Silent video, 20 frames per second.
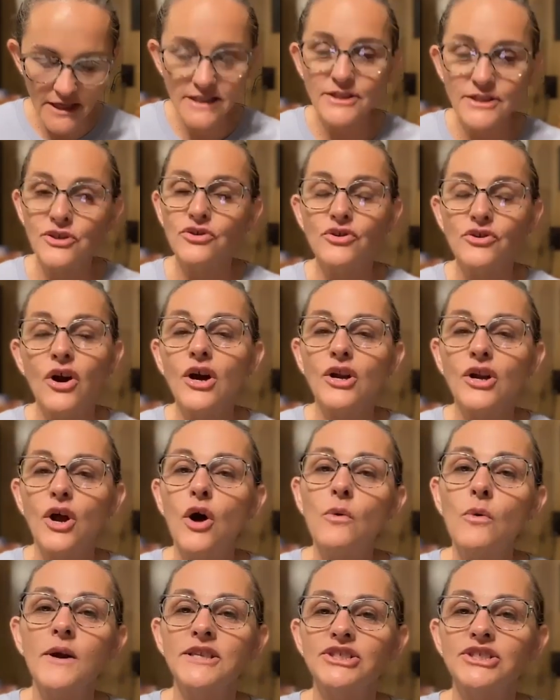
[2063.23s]
Because they're
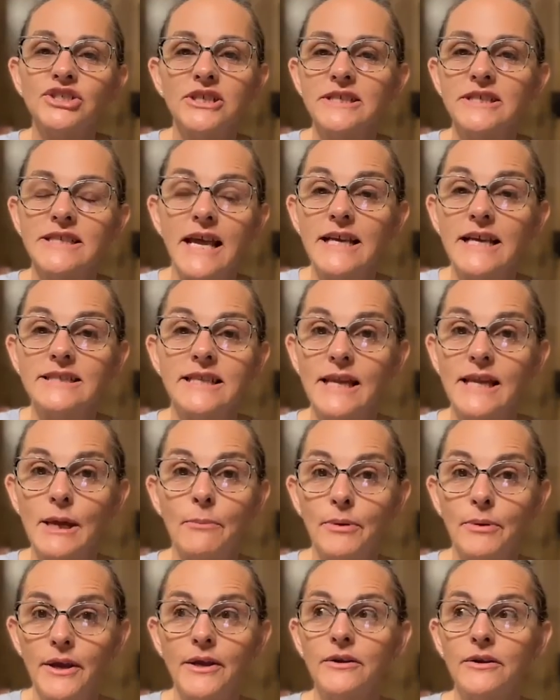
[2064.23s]
not always just as
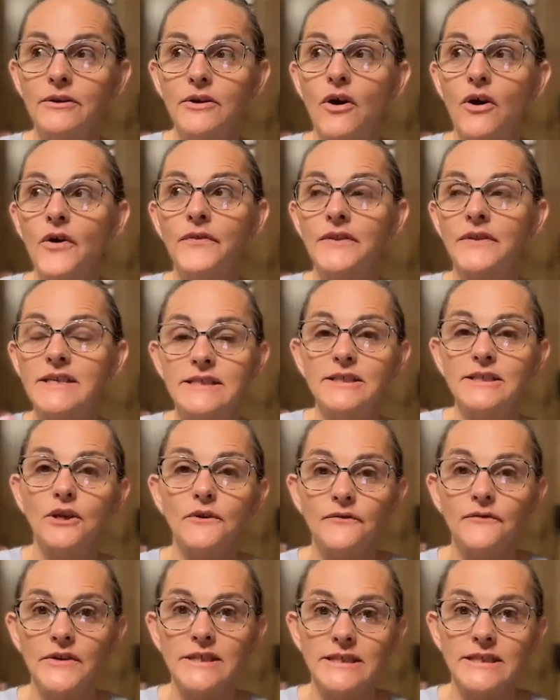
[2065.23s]
they appear on the
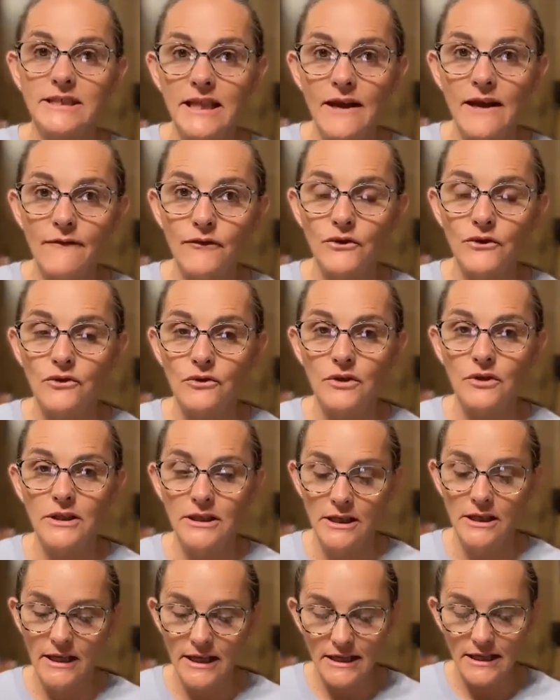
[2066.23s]
surface level.
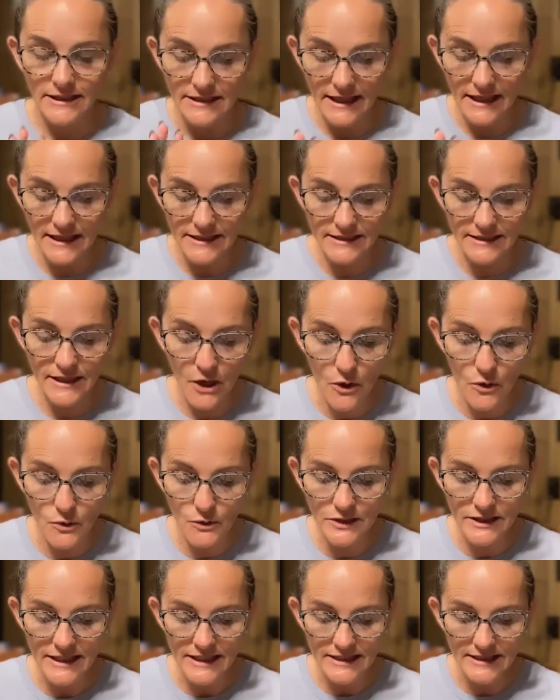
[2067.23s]
It
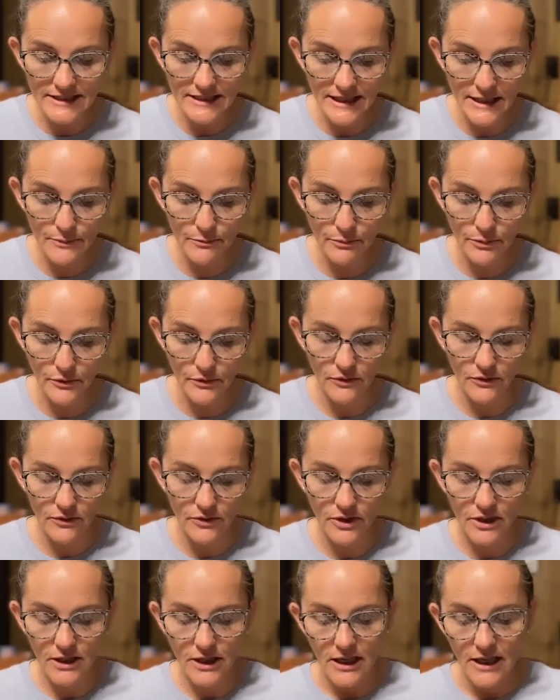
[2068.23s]
goes
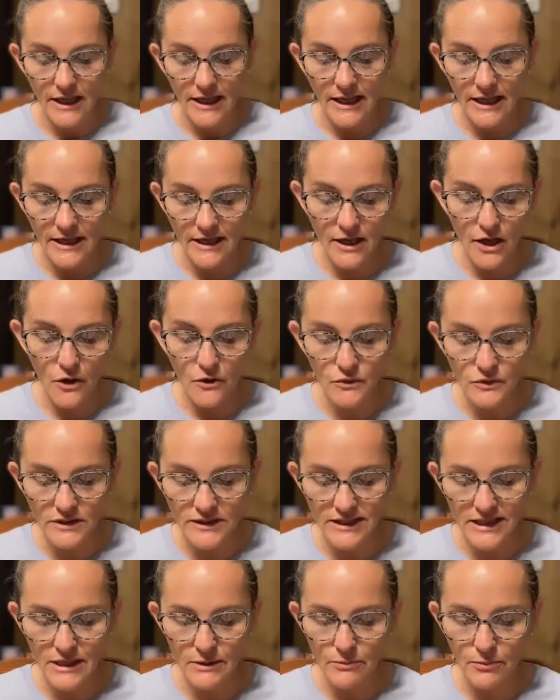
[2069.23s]
deeper. It
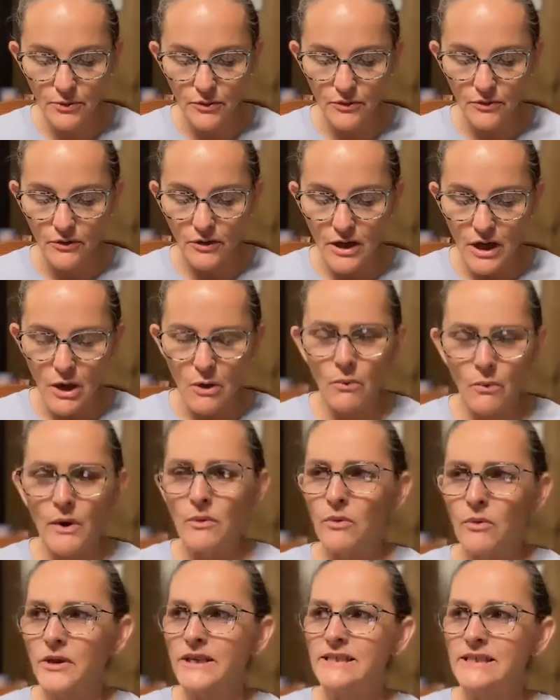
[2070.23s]
goes deeper.
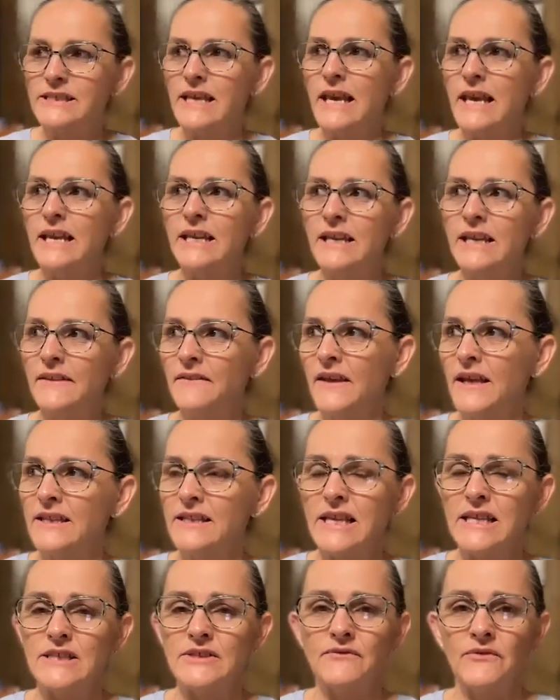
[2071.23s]
We want to say
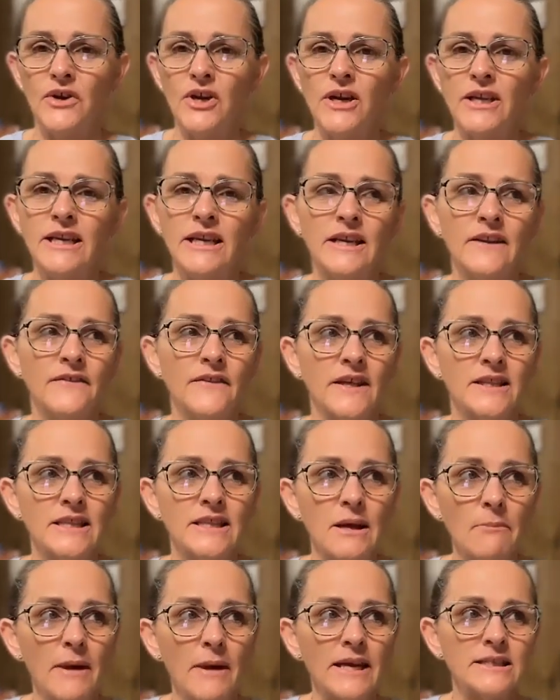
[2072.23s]
anything that's fun,
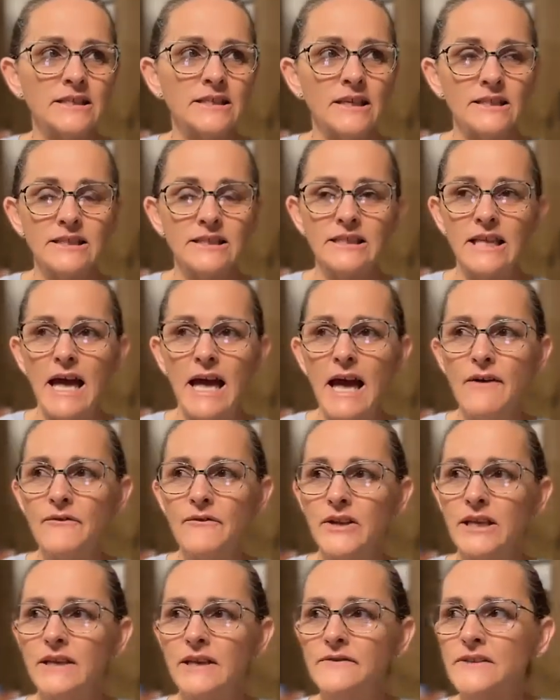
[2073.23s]
anything that makes us
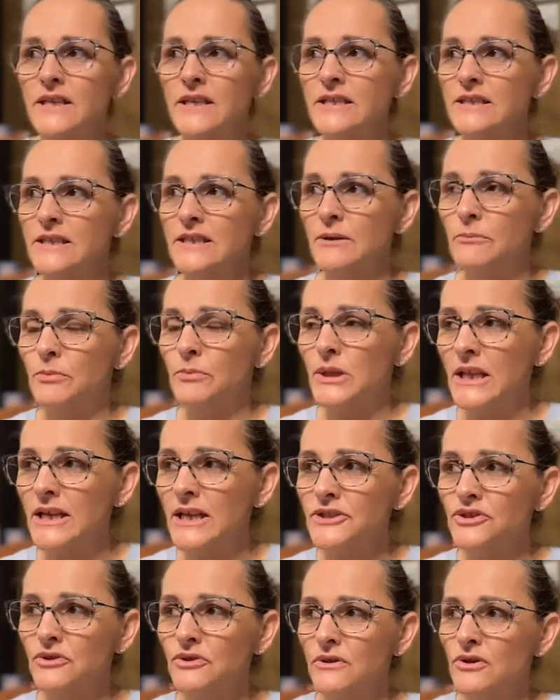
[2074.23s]
laugh and gives us some
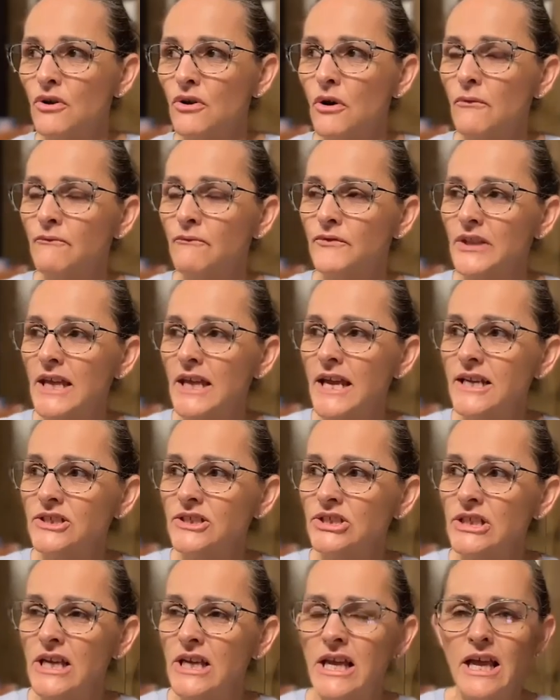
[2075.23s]
pleasure in our
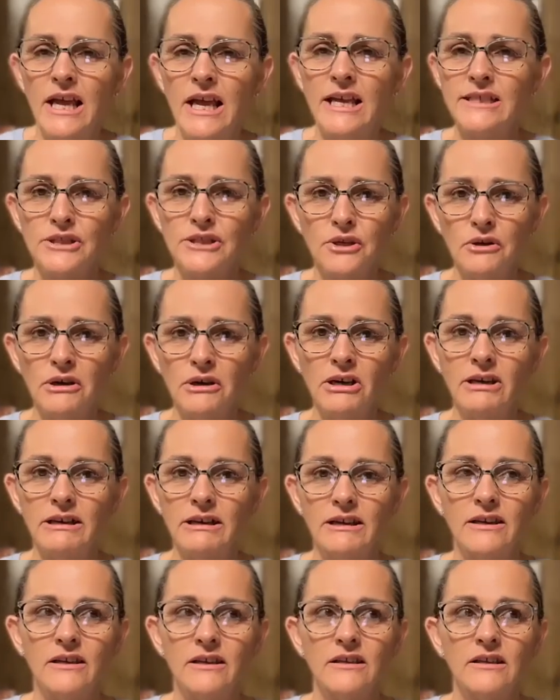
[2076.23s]
flesh is
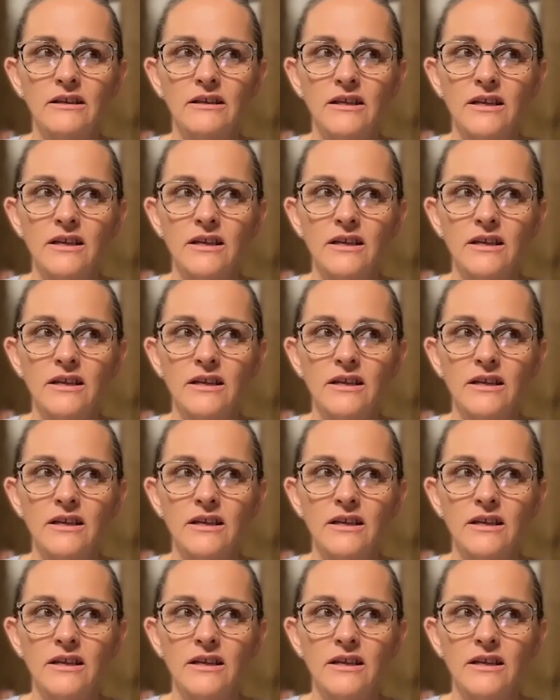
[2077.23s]
good.